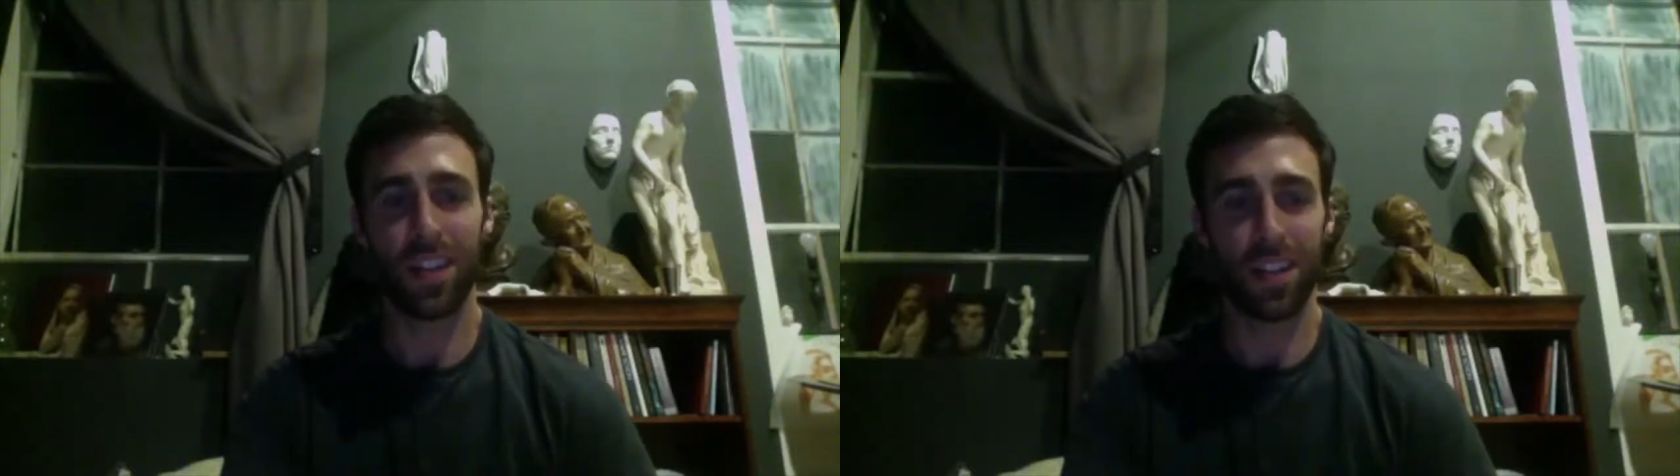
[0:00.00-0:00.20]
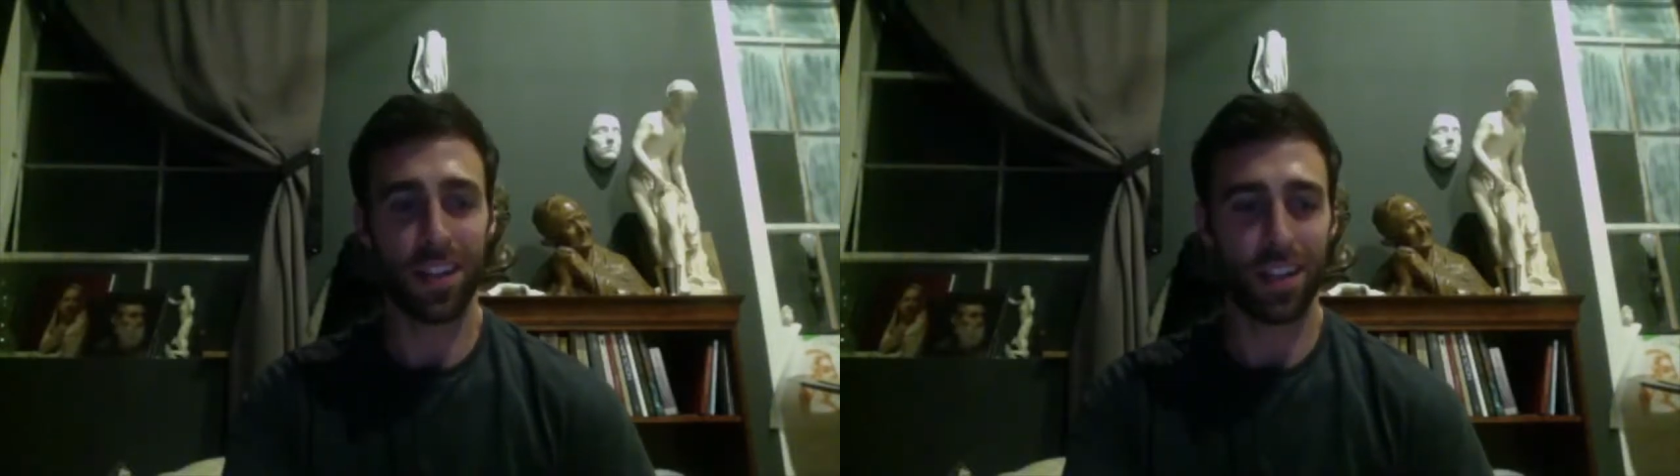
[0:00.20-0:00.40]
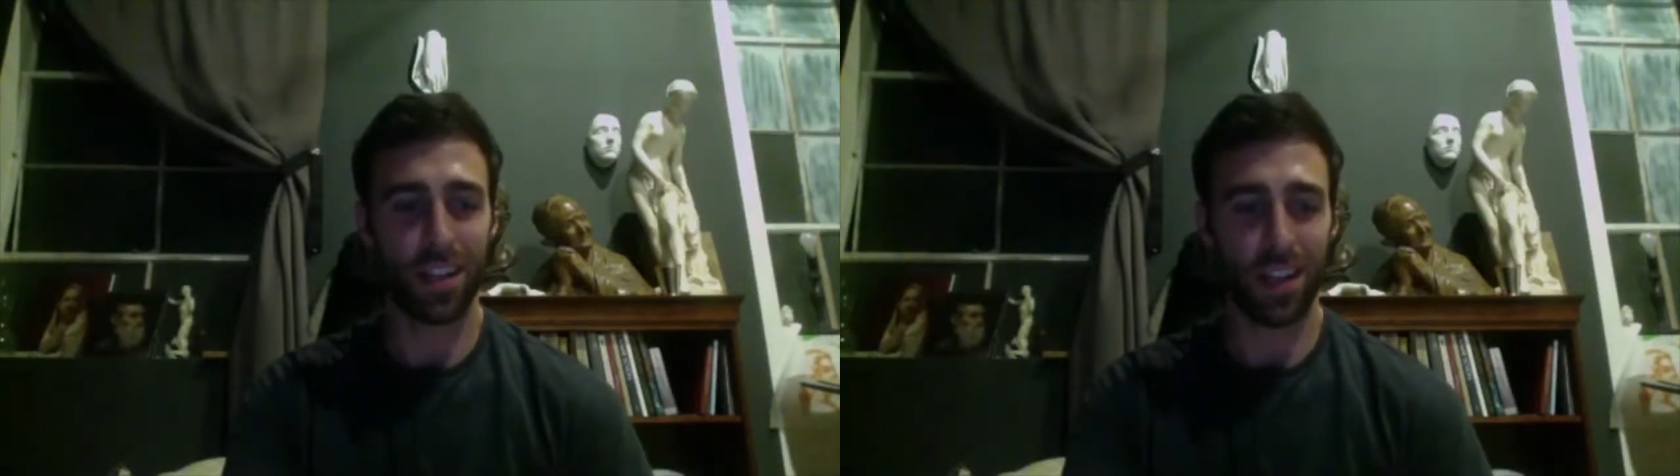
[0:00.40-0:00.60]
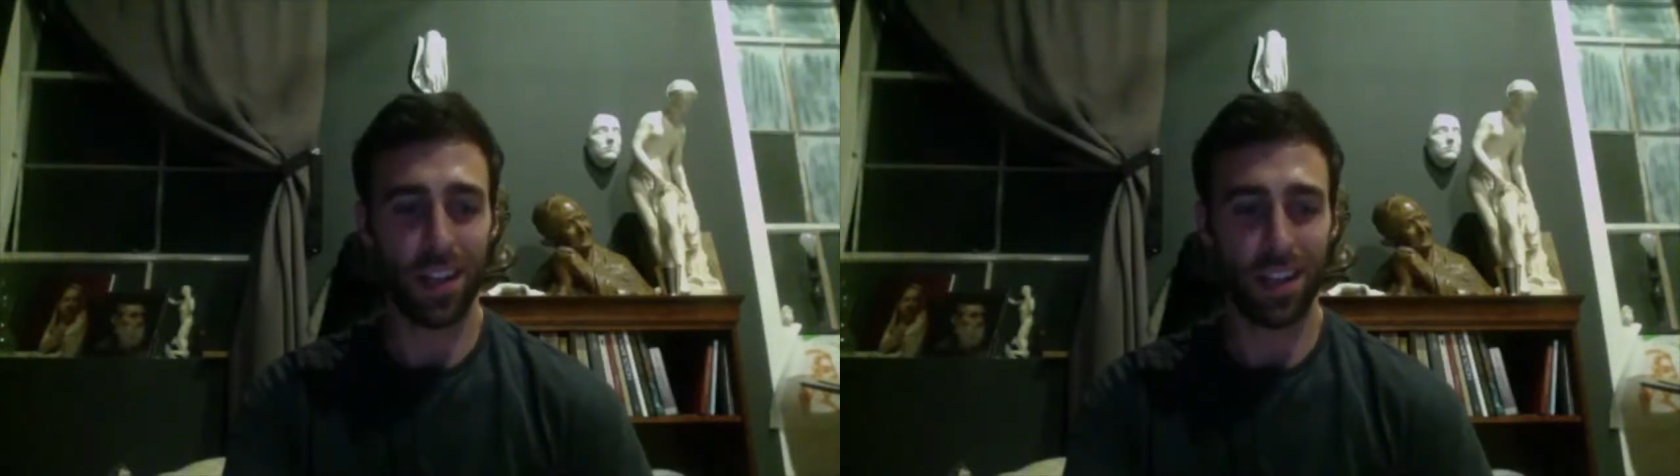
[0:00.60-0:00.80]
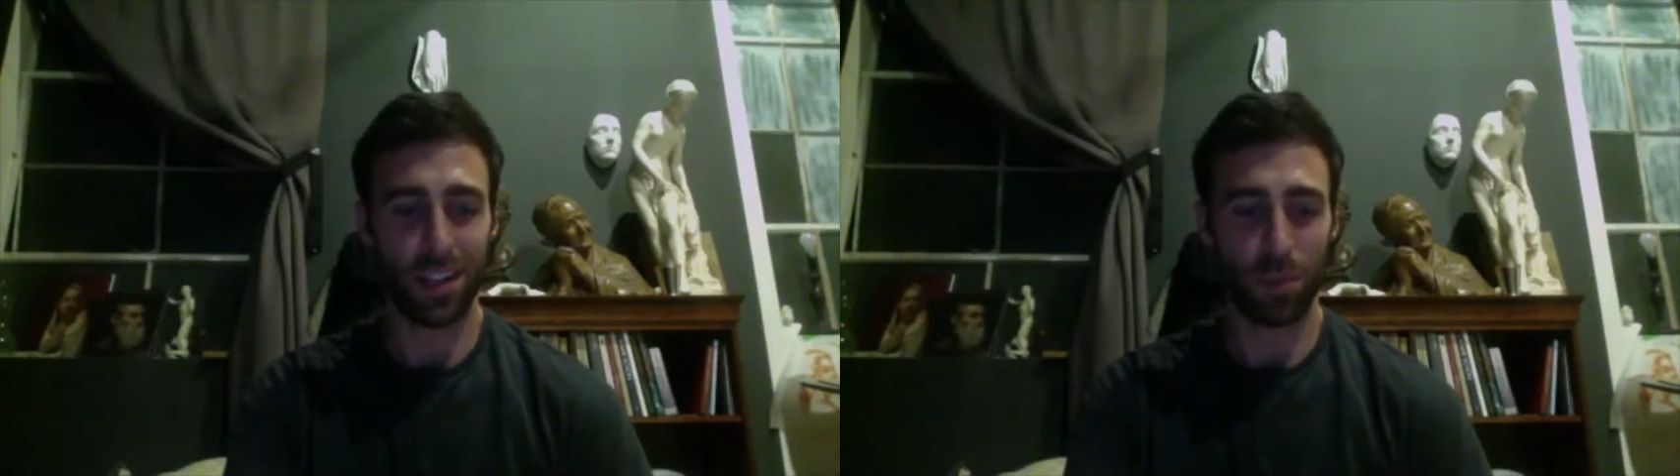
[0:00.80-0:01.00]
an
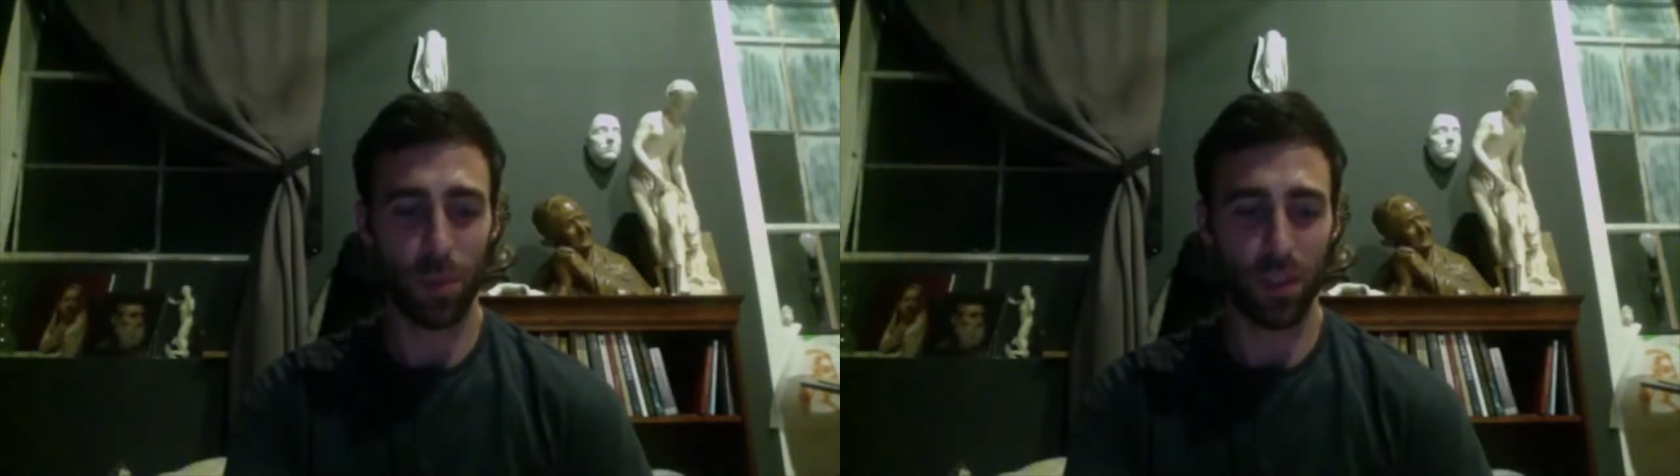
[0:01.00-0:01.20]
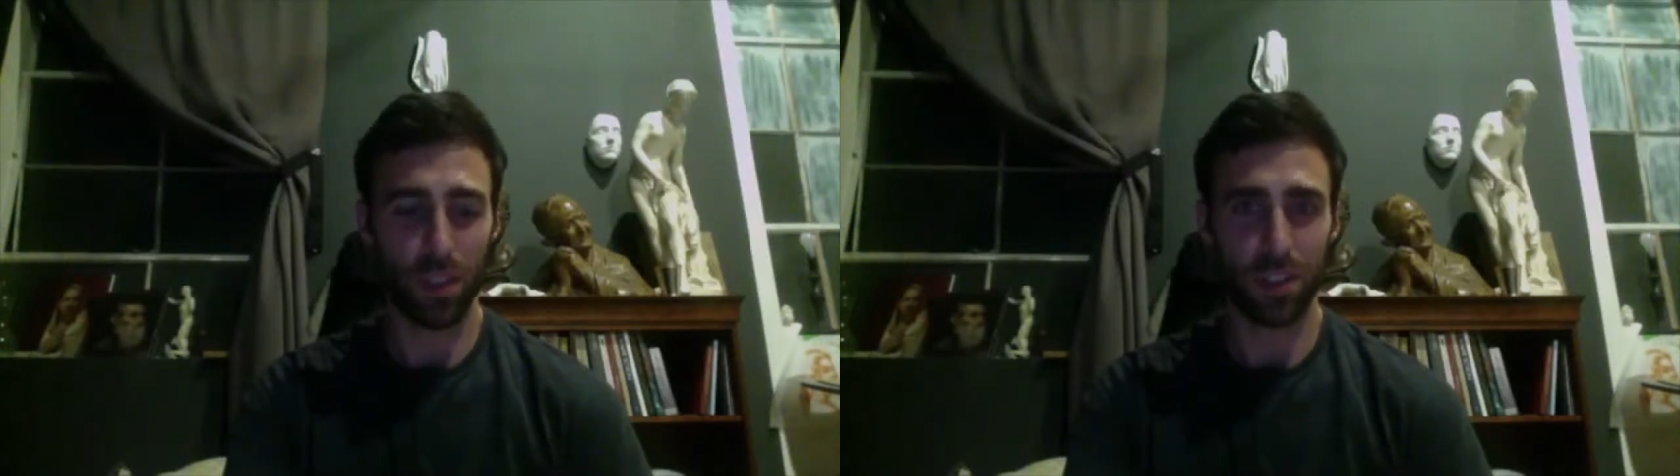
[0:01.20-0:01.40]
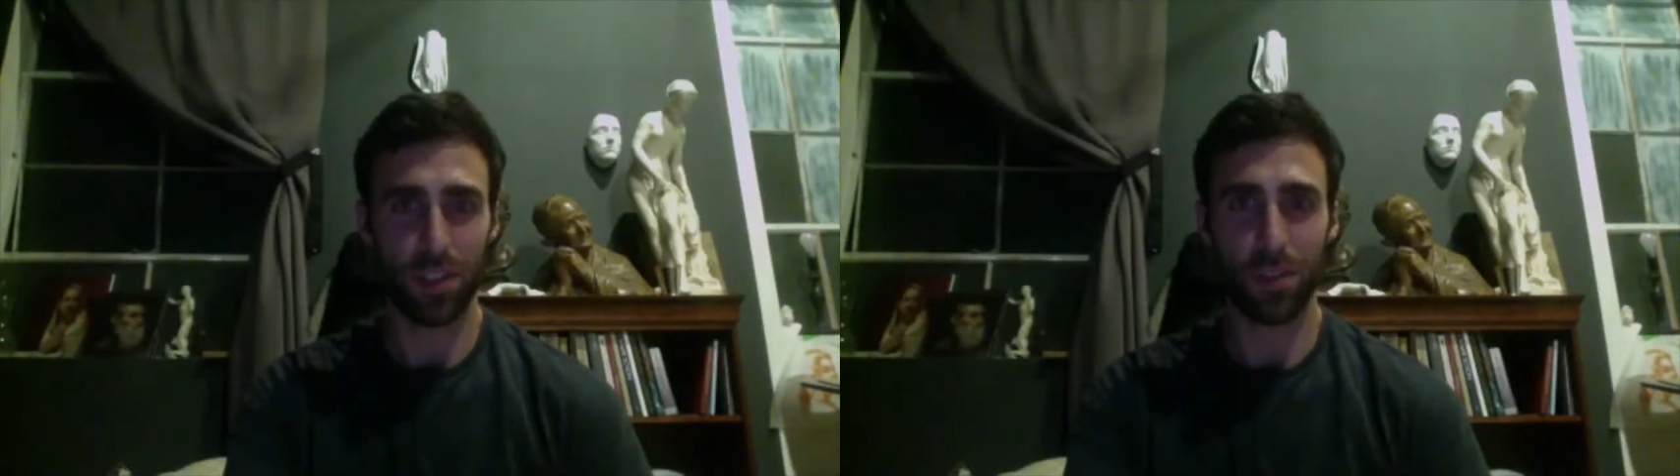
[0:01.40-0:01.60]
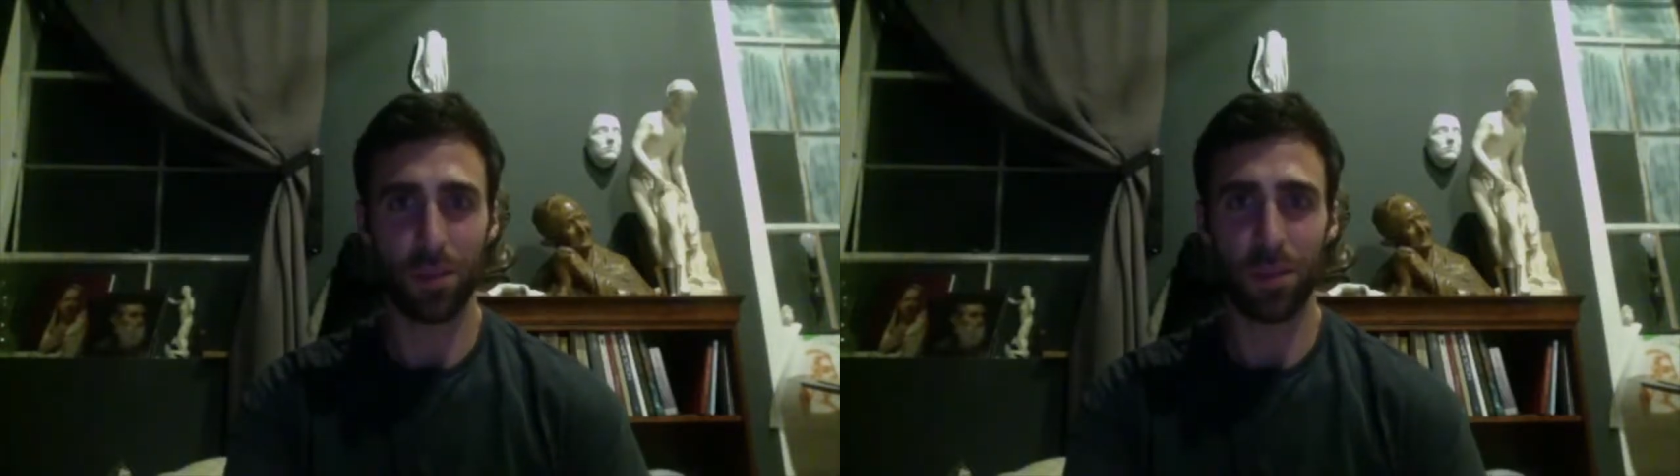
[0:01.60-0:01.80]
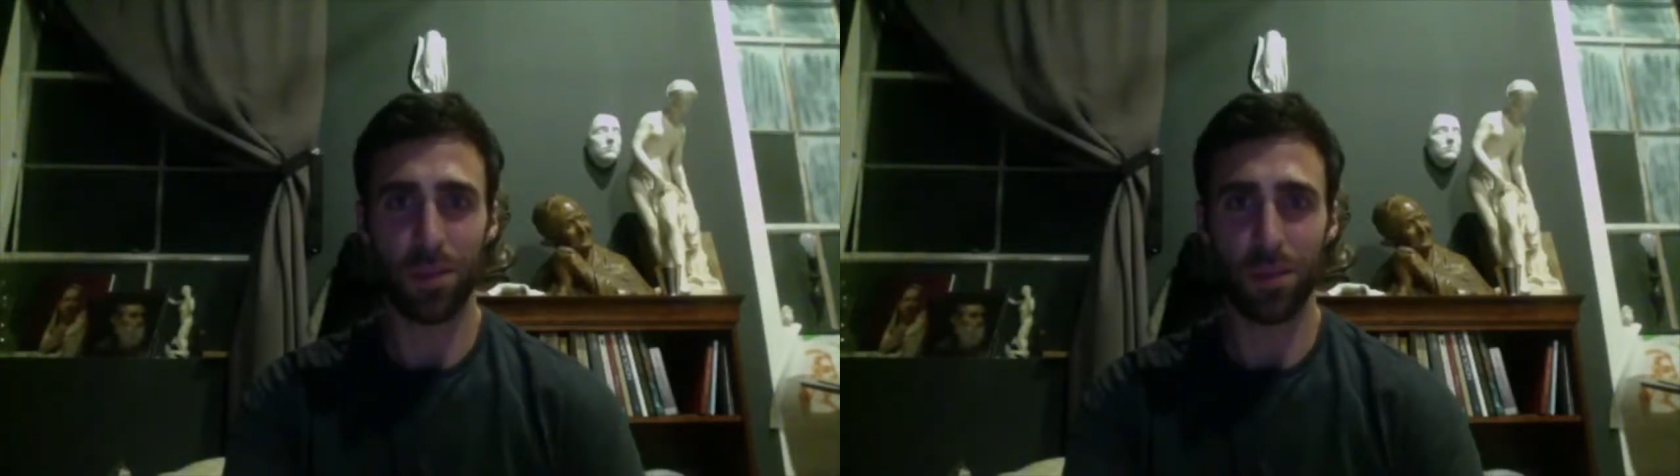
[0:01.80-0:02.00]
experienced
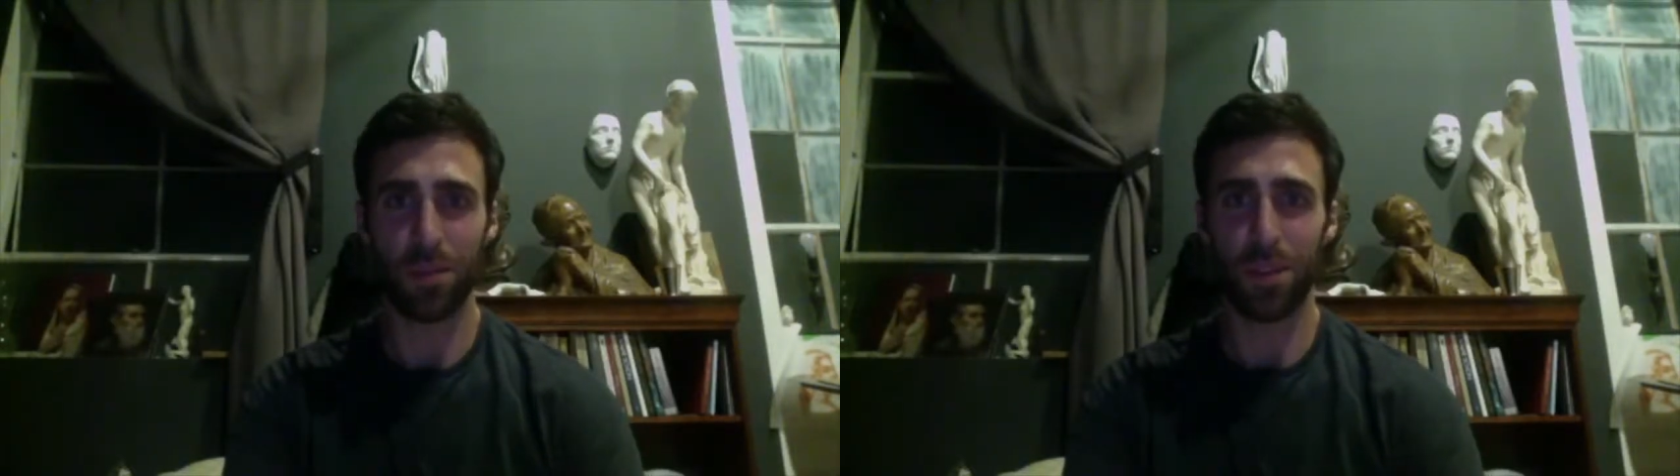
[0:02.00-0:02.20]
sculptor would really